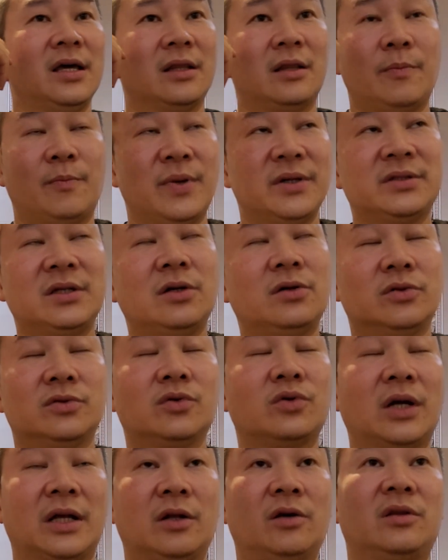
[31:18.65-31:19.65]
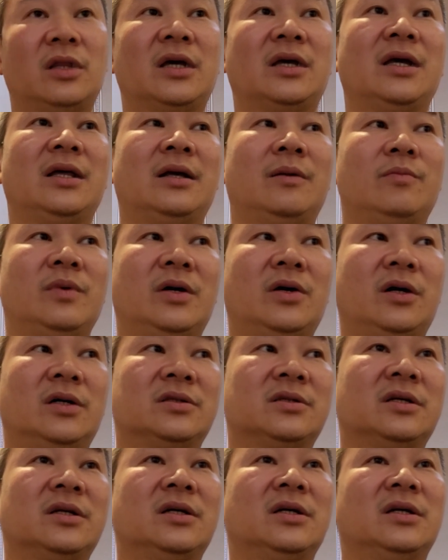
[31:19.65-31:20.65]
The person also cannot take it
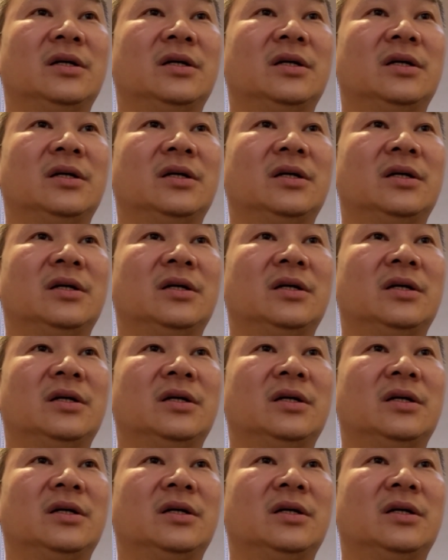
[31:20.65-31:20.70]
because